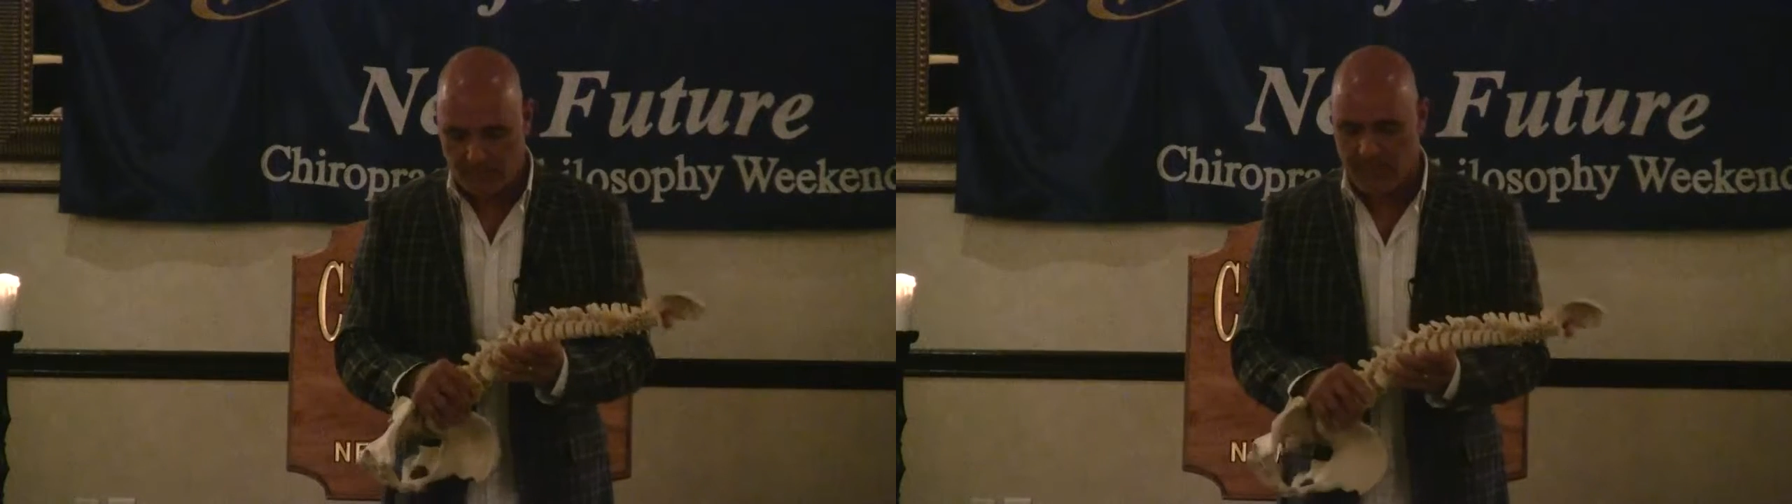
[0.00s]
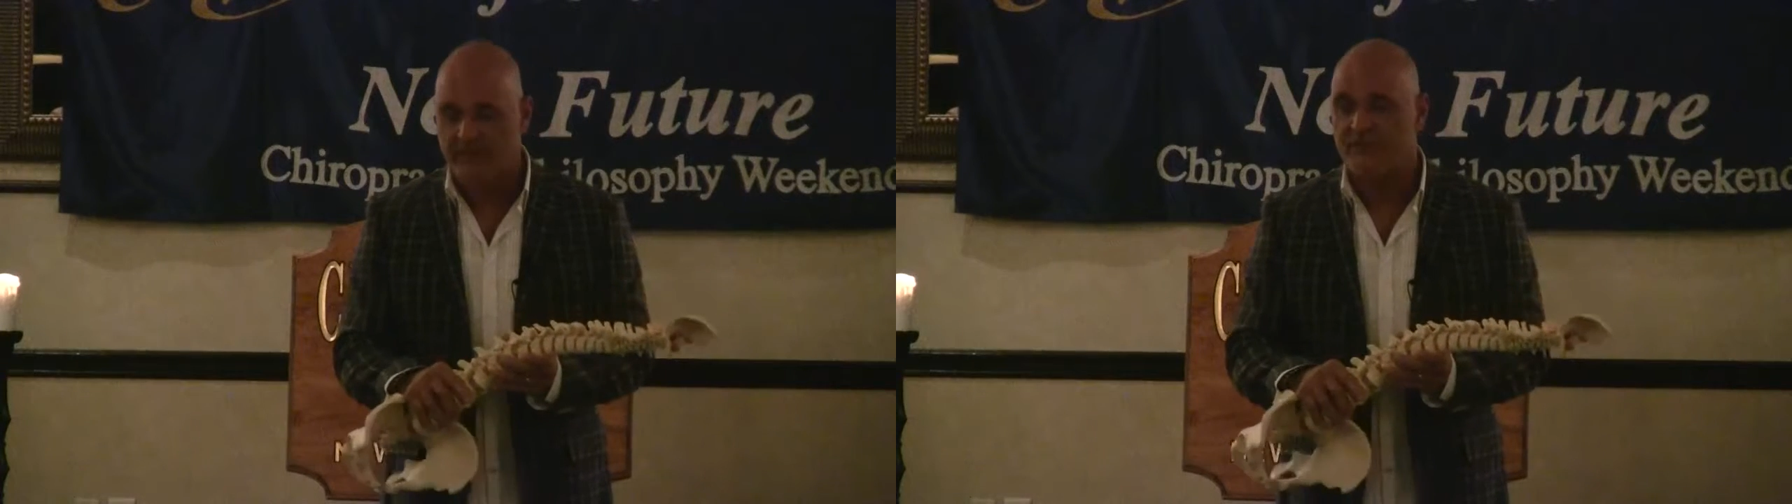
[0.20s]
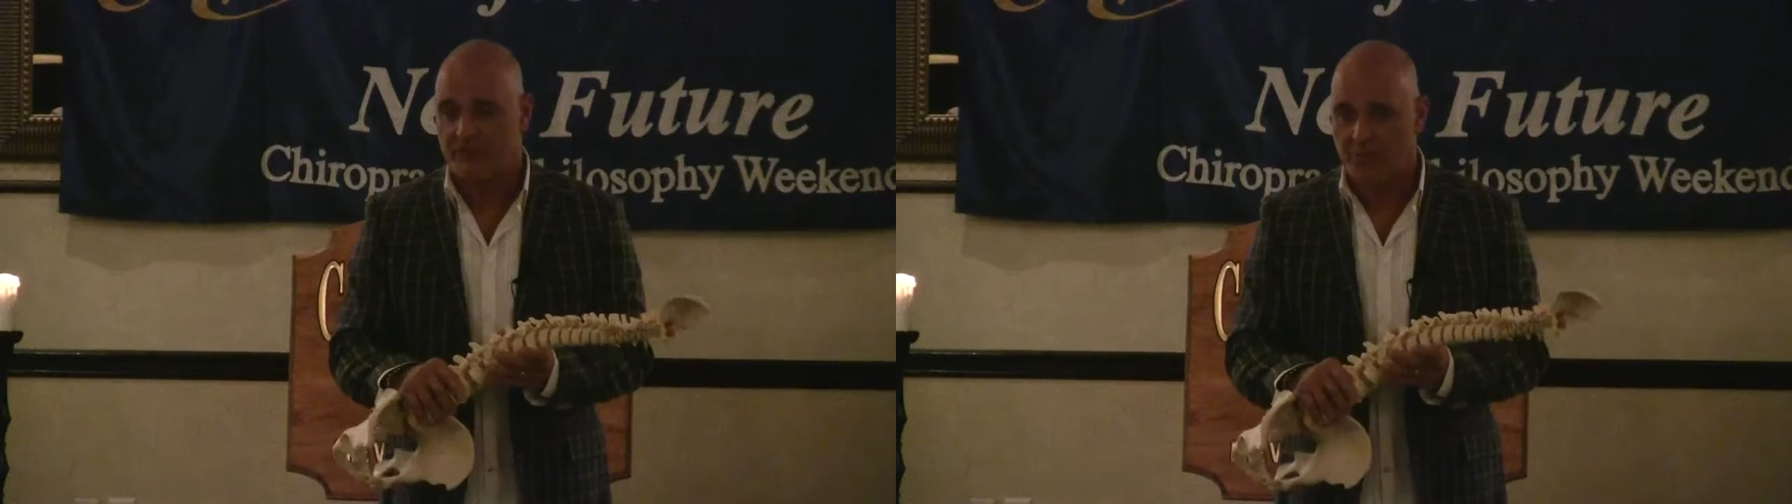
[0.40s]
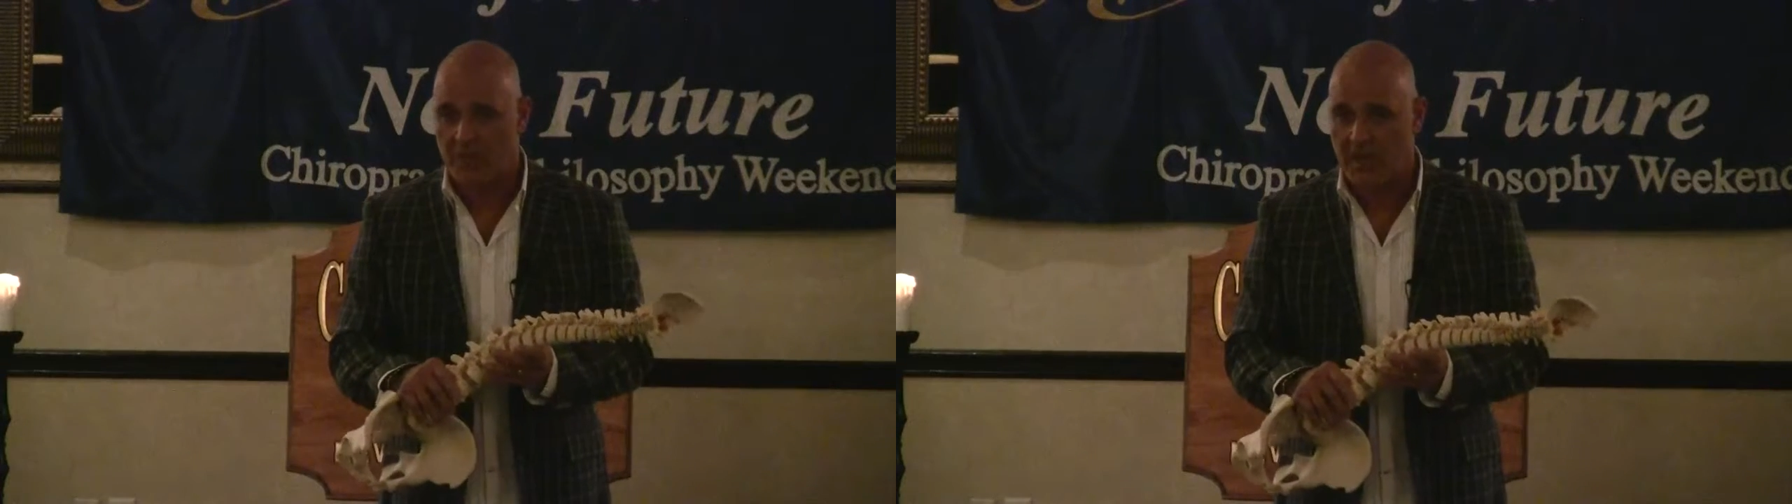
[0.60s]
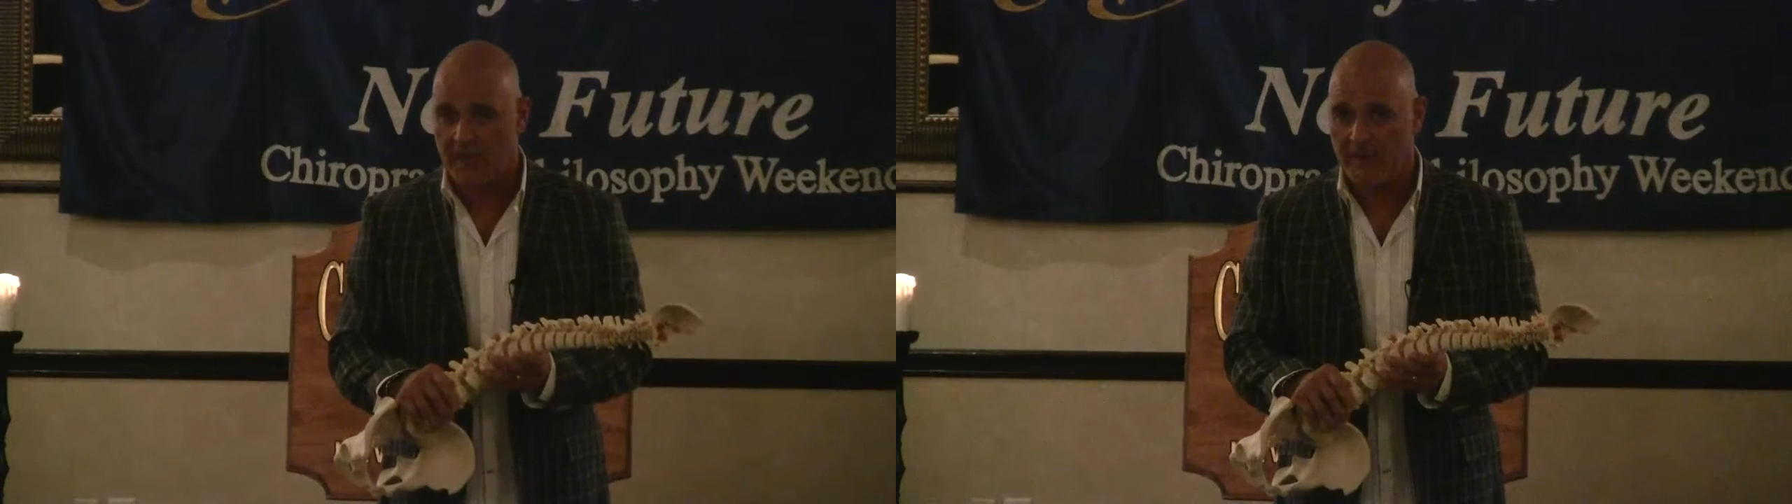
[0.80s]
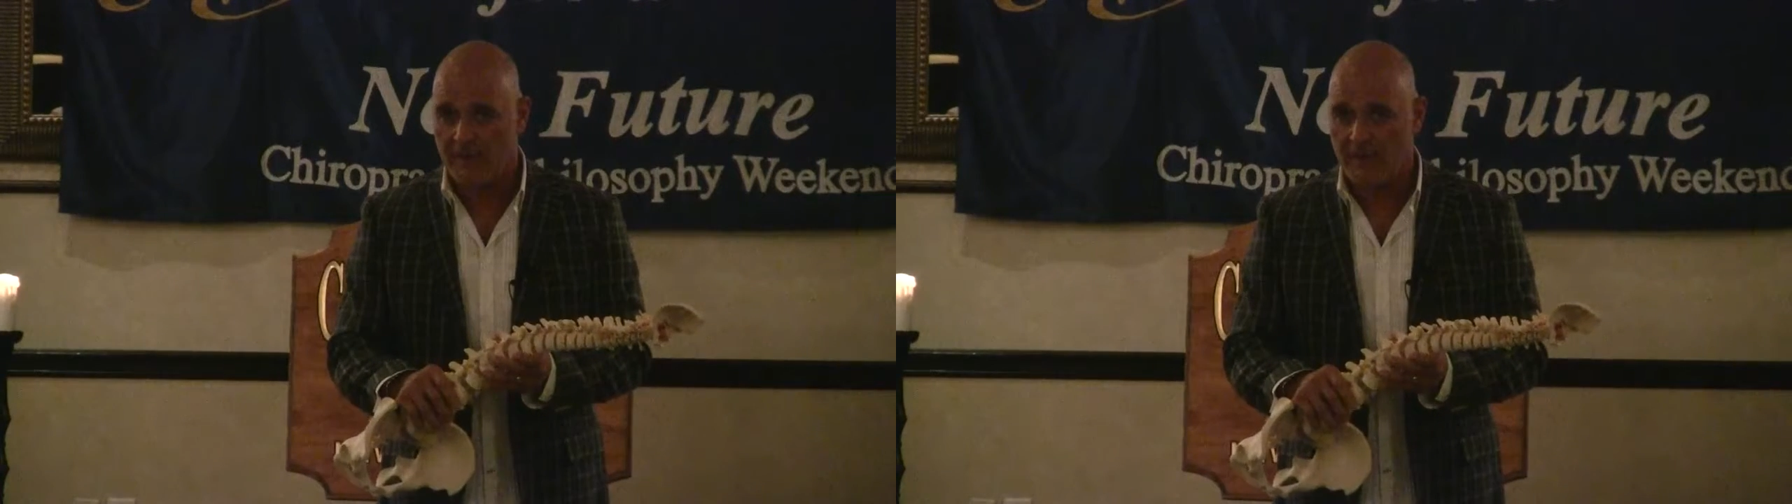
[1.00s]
life supply,